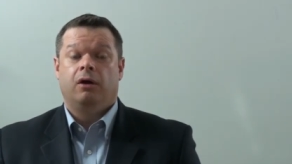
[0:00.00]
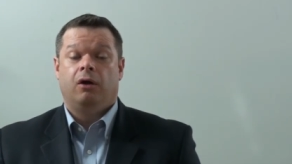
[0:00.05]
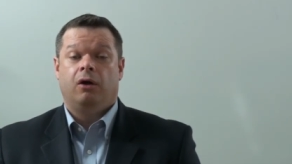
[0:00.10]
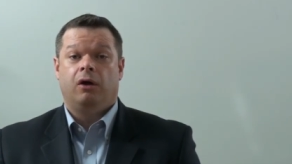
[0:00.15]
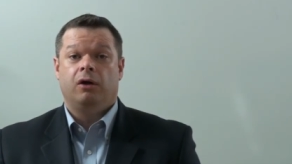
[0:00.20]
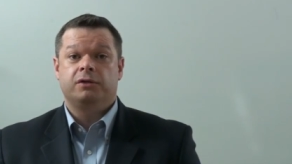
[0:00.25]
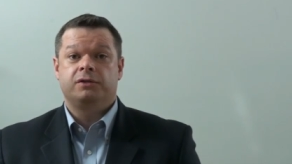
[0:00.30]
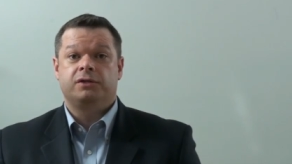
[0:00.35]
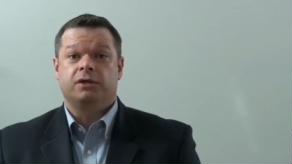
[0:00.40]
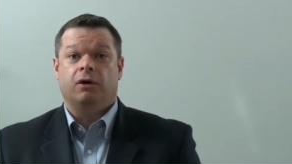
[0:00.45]

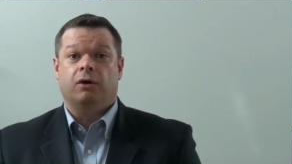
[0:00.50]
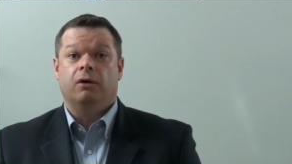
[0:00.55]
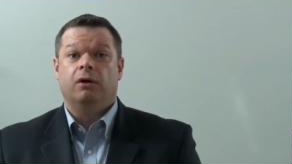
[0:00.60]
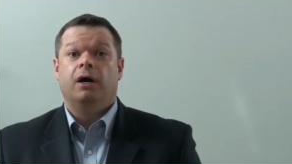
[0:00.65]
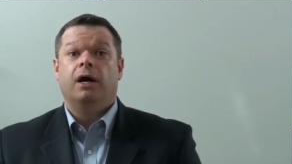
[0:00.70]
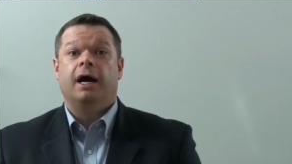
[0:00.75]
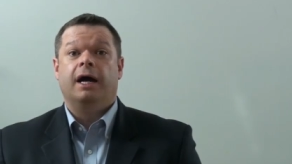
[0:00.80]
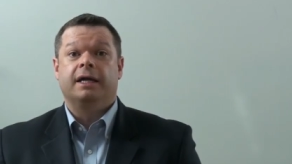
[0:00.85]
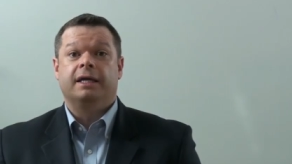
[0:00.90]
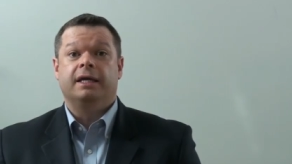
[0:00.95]
Also,
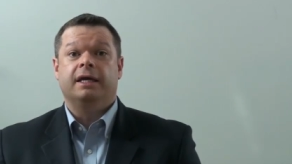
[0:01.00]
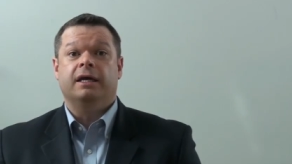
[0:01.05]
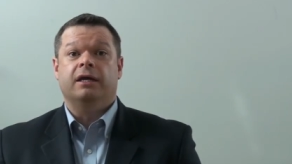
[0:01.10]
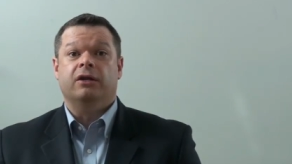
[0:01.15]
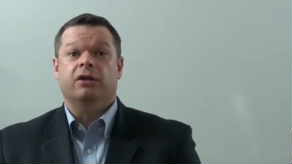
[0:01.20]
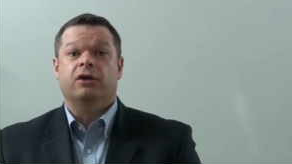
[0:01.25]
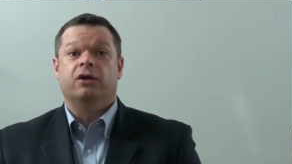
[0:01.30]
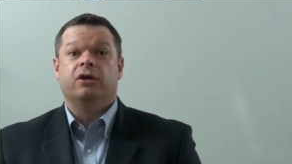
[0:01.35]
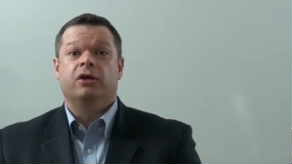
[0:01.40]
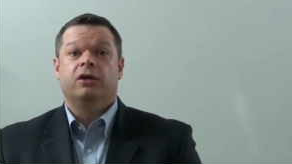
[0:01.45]

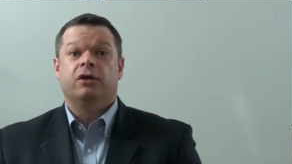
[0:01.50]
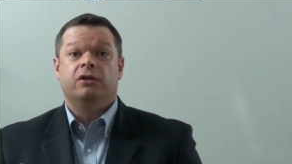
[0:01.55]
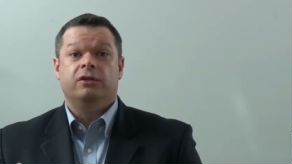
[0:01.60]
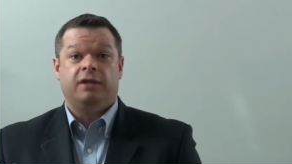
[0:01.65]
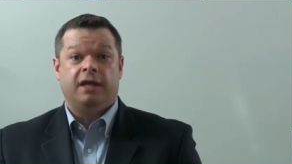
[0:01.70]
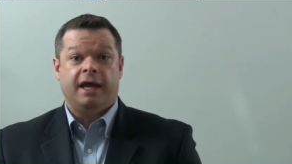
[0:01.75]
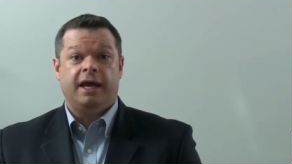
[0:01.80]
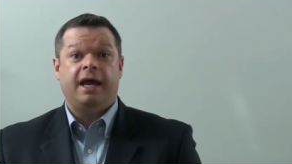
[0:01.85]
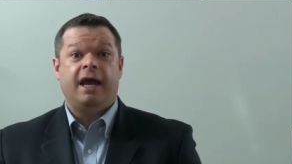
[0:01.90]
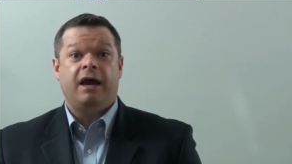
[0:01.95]
again,
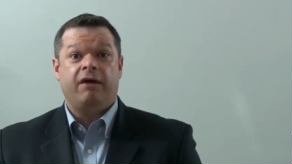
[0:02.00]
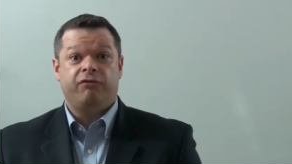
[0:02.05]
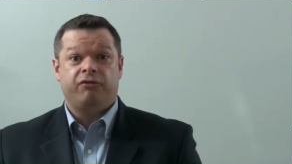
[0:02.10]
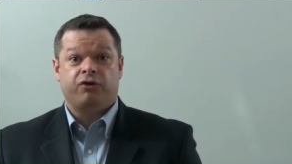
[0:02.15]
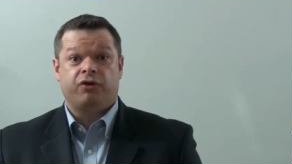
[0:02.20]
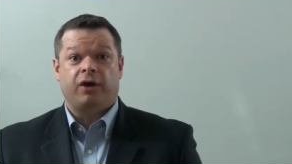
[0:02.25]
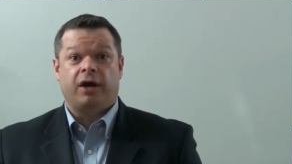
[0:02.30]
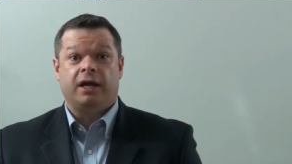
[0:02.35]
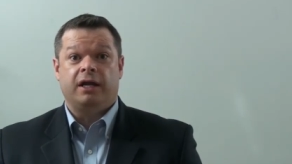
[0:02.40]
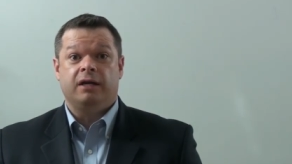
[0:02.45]
they have
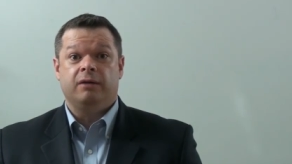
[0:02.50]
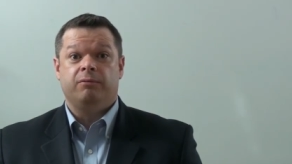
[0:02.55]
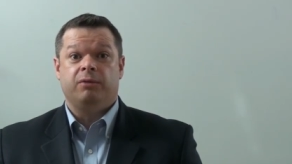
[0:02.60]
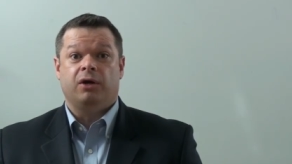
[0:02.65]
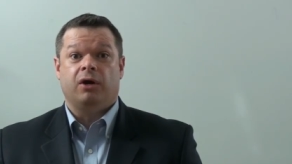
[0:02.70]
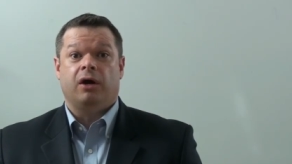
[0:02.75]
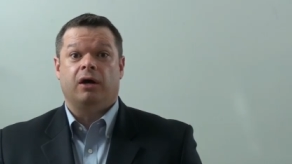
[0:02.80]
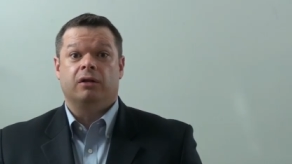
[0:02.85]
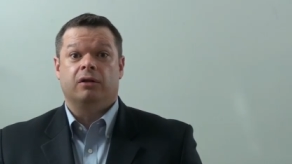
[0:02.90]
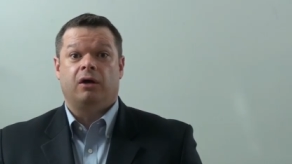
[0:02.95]
training
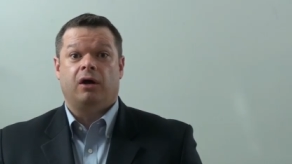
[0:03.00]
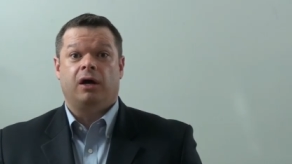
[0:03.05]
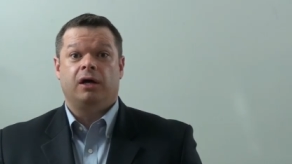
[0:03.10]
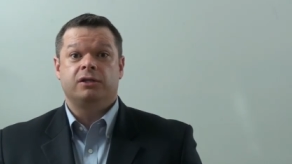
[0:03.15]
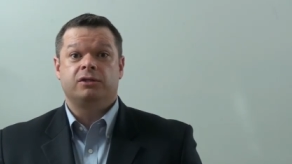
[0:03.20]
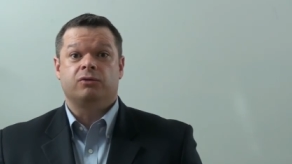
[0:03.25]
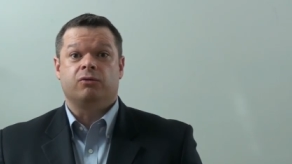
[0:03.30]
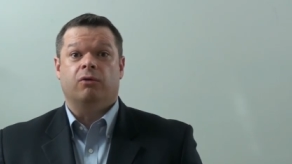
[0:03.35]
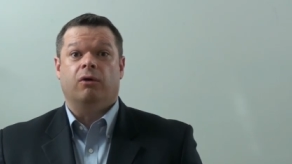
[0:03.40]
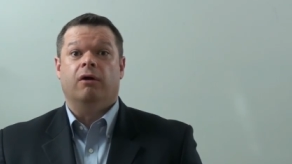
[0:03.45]
beyond law
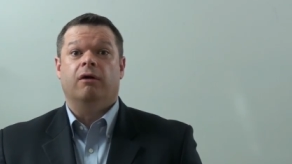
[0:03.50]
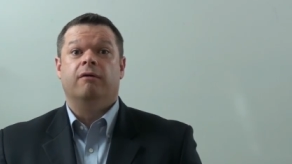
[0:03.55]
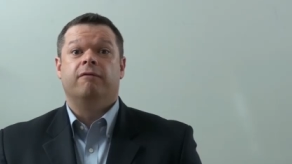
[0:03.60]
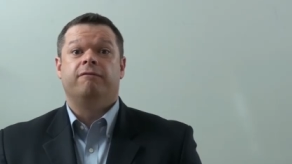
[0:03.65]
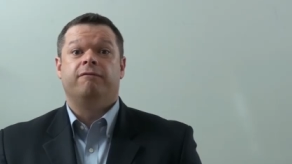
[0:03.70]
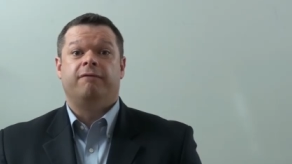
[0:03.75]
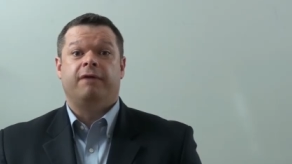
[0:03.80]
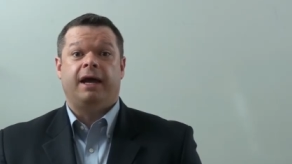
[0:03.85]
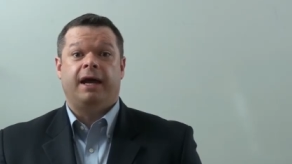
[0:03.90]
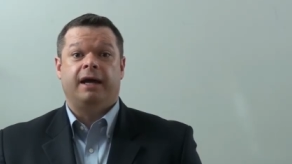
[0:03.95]
school.
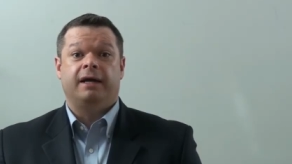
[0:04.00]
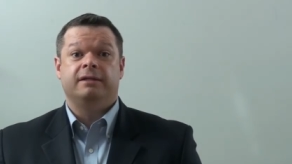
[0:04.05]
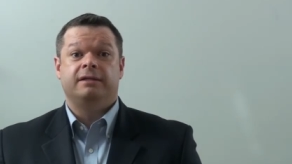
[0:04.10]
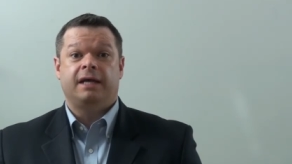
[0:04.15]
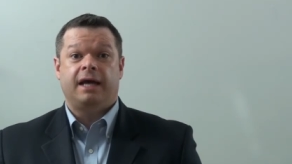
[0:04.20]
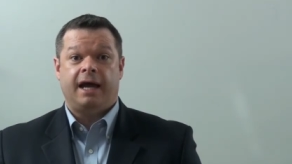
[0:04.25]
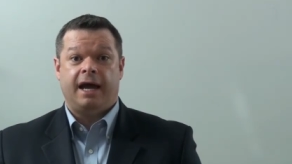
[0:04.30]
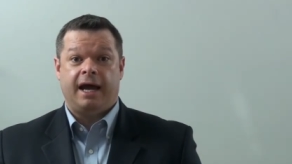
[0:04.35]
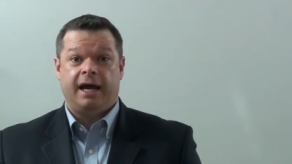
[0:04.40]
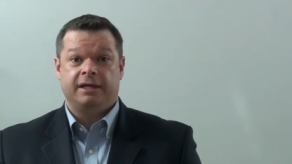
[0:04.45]

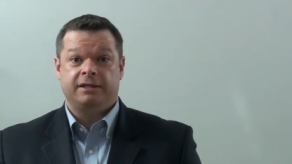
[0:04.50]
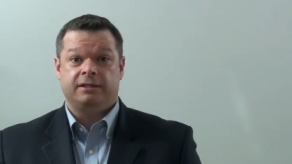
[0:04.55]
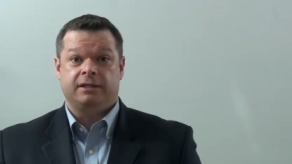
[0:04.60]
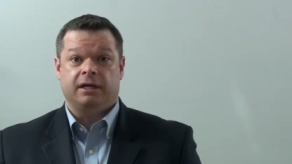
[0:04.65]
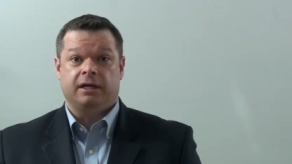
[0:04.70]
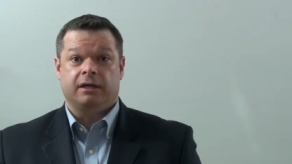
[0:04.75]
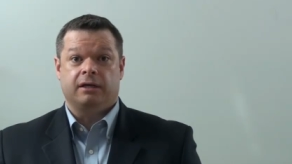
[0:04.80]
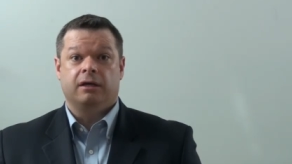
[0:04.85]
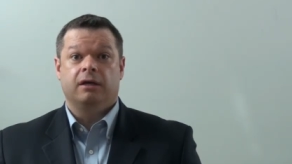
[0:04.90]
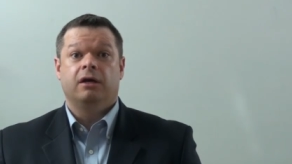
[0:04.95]

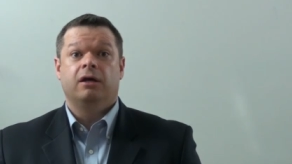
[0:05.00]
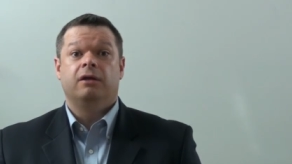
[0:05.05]
Fantastic.